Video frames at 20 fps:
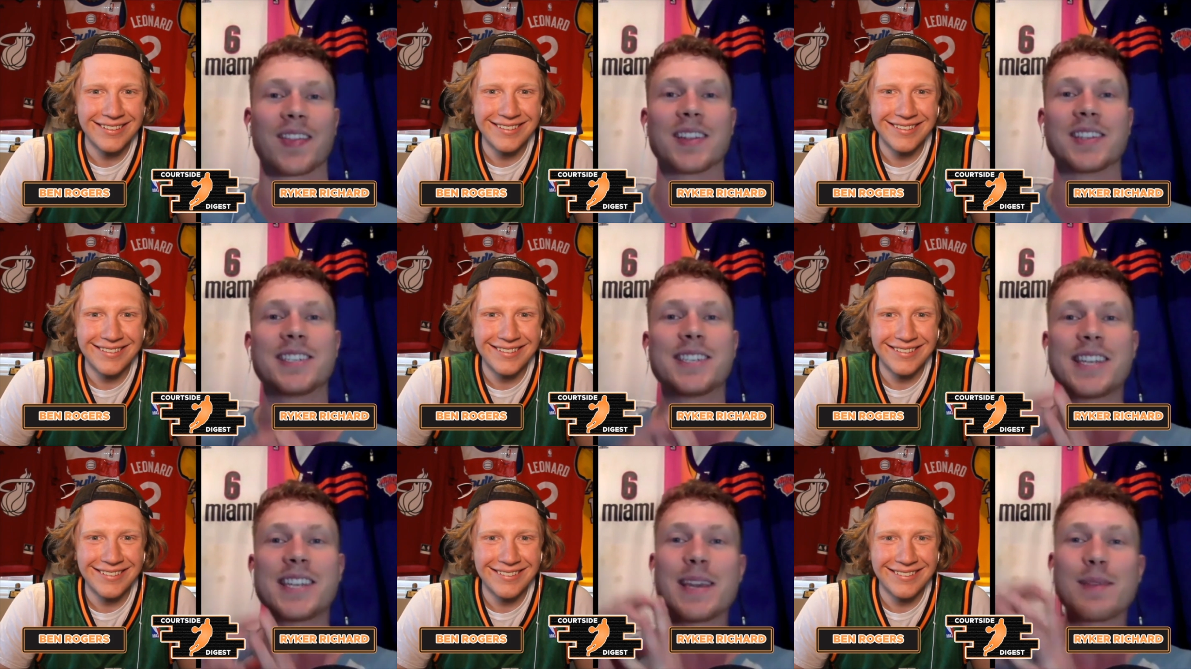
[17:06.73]
Speaker 1: the
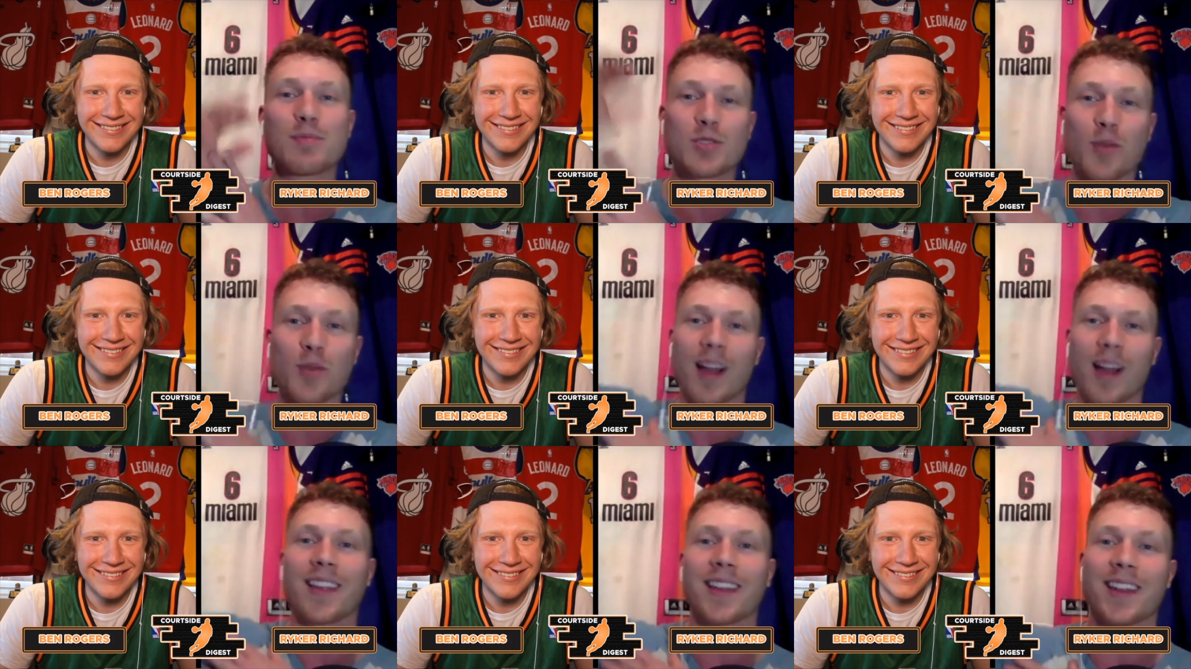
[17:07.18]
deep
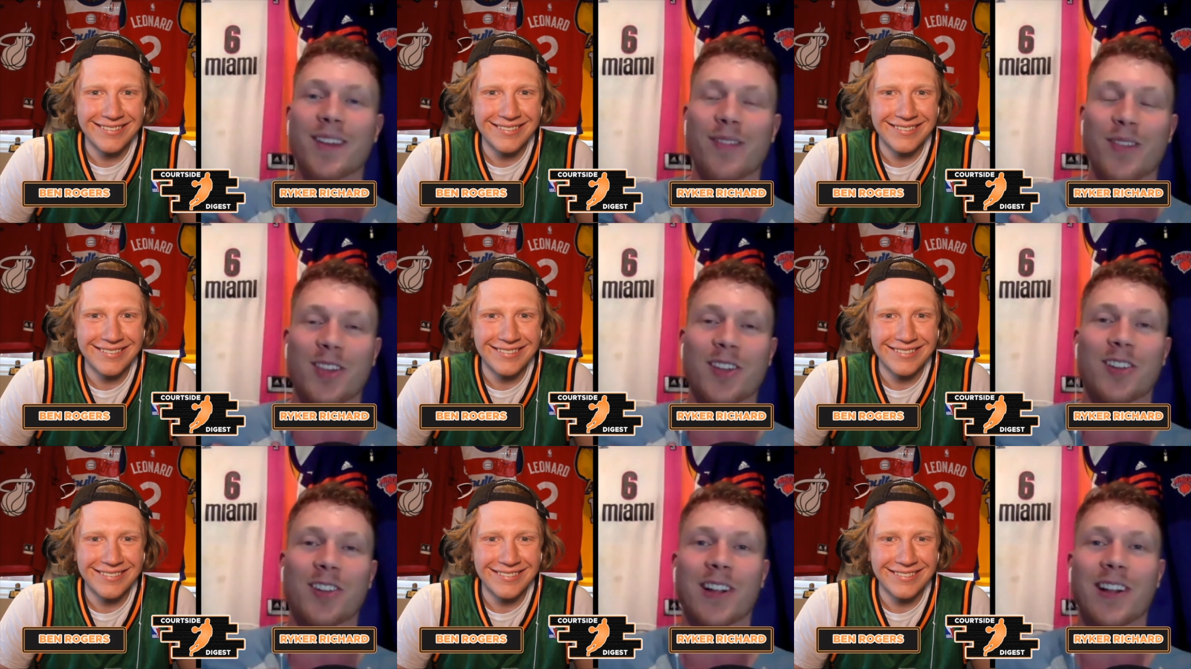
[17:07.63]
twilight of
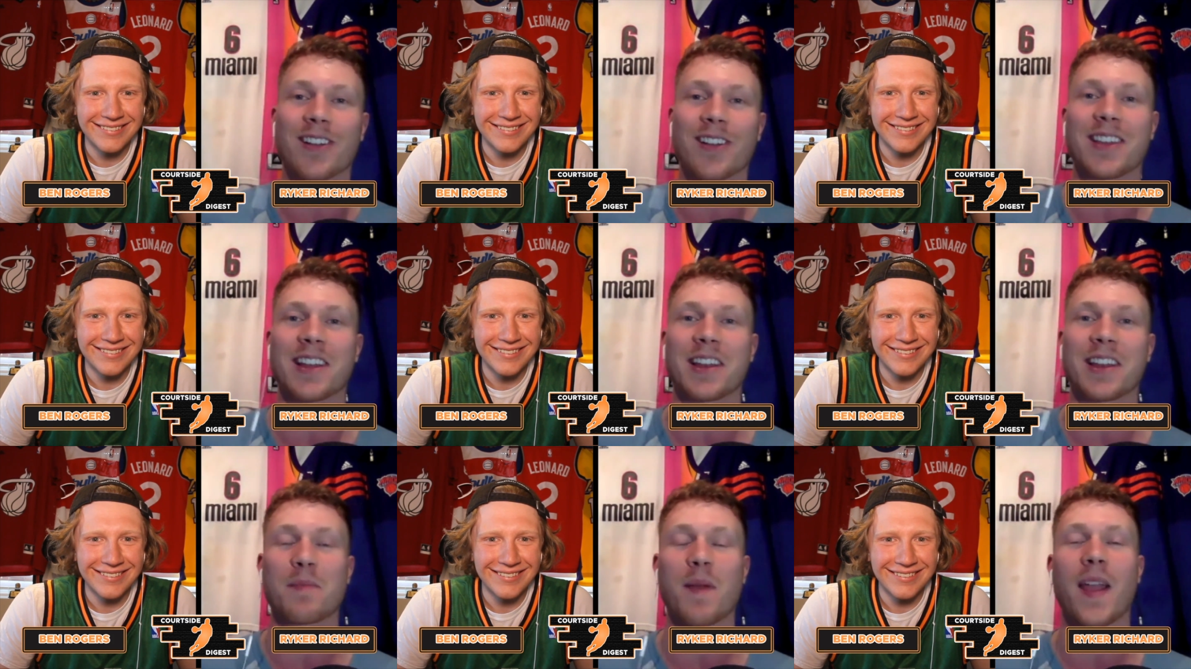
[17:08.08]
his career, is
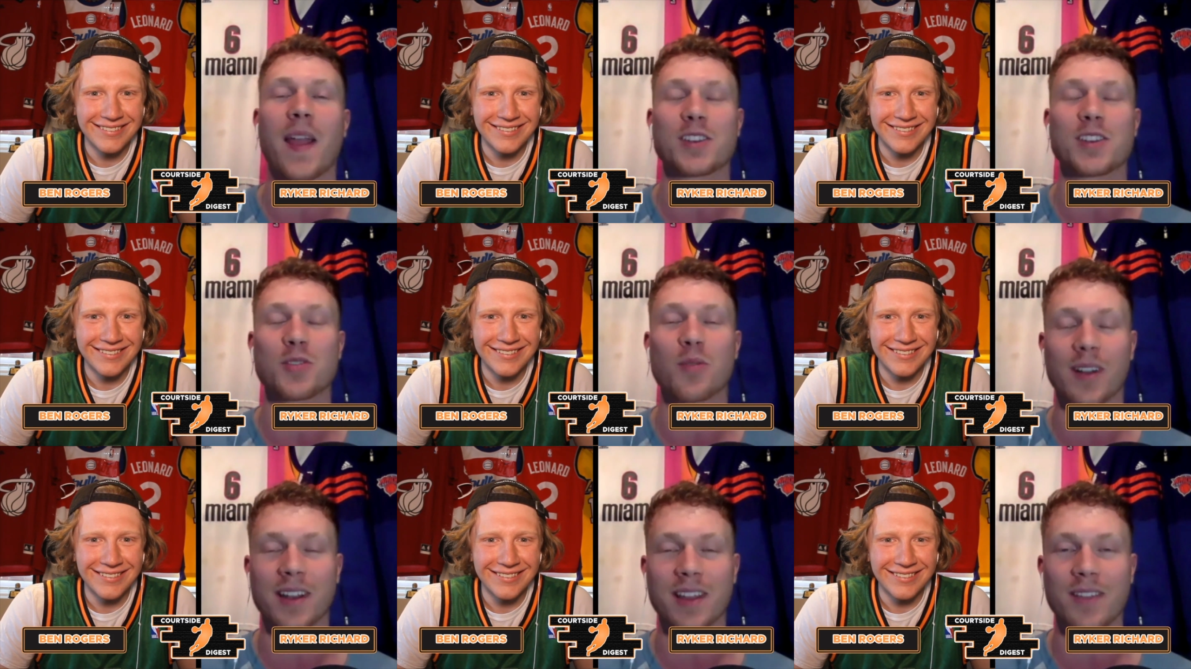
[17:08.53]
getting paid
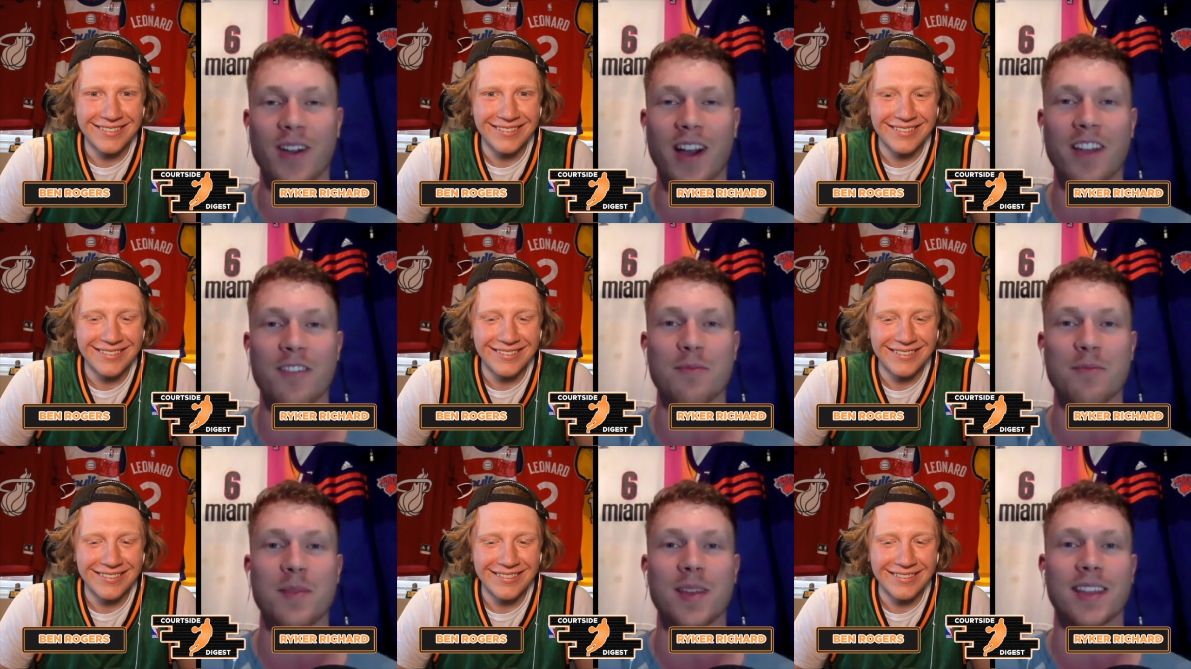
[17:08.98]

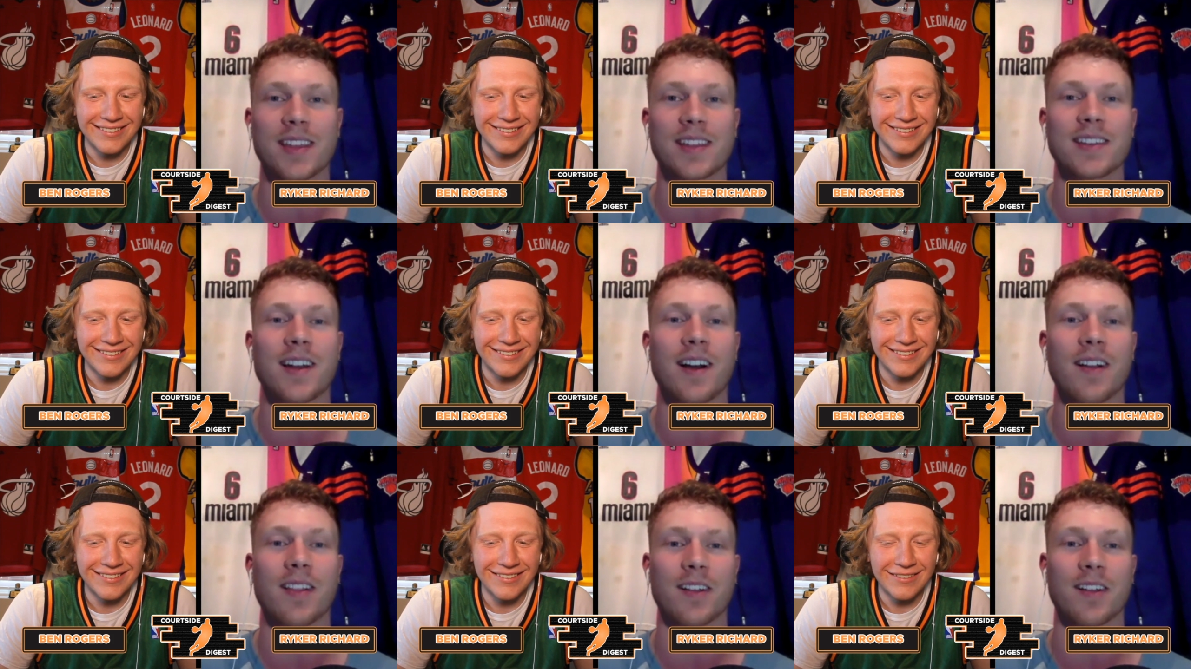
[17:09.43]
25 million
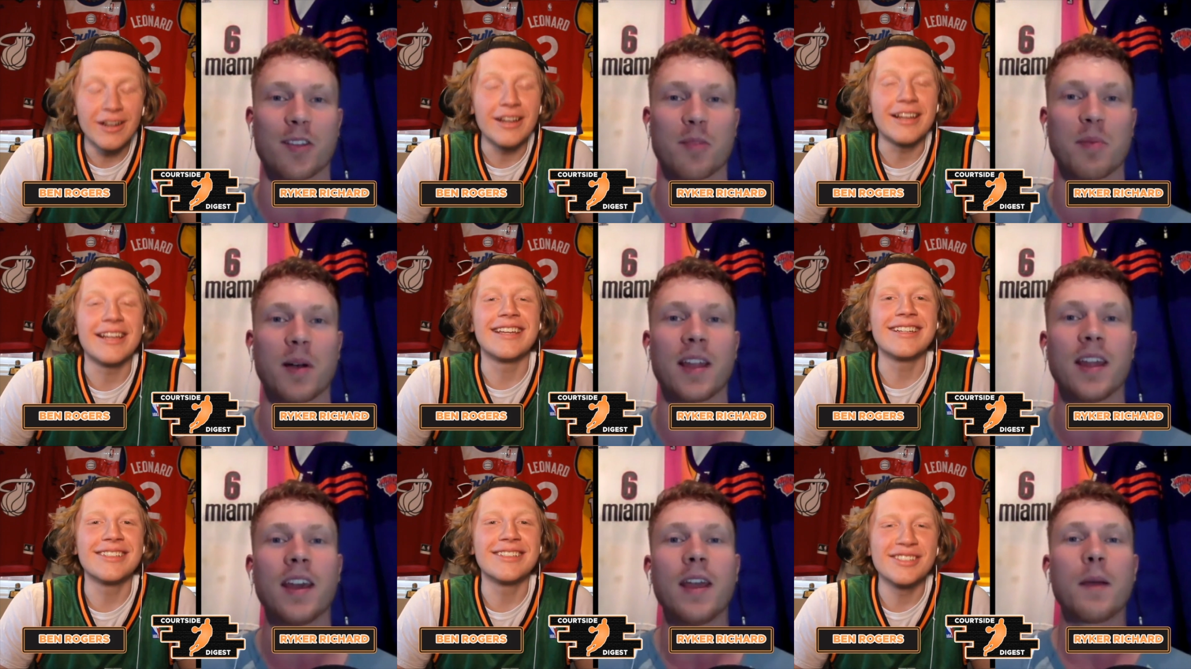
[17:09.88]
dollars.
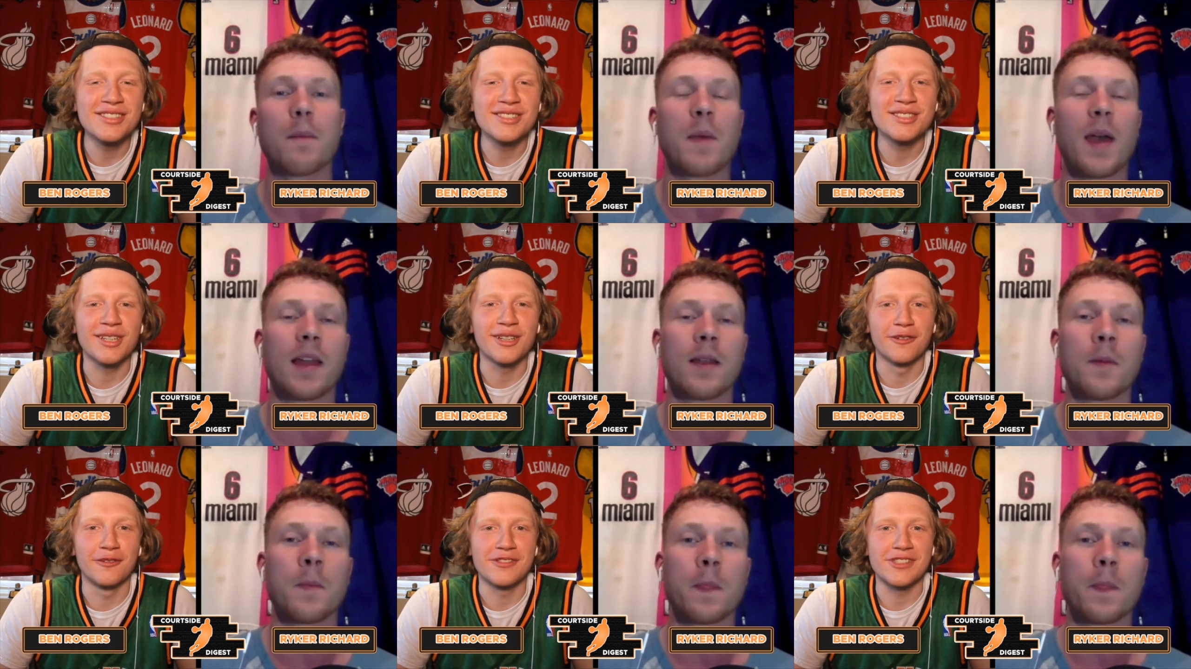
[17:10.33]
But
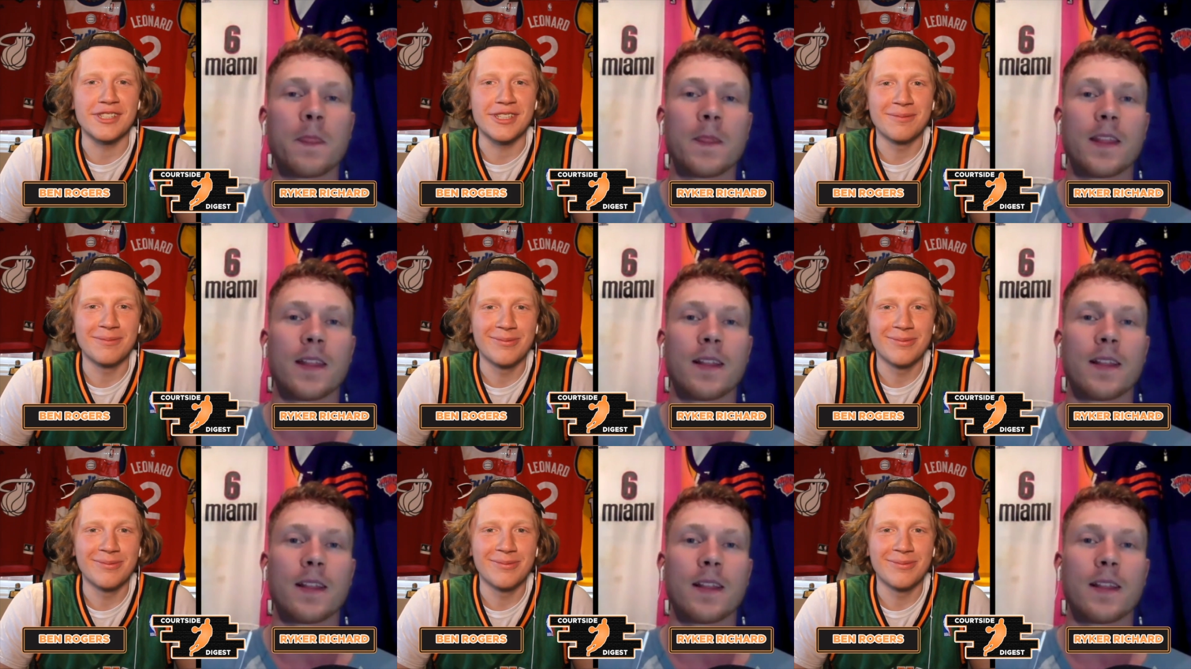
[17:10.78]
then. It.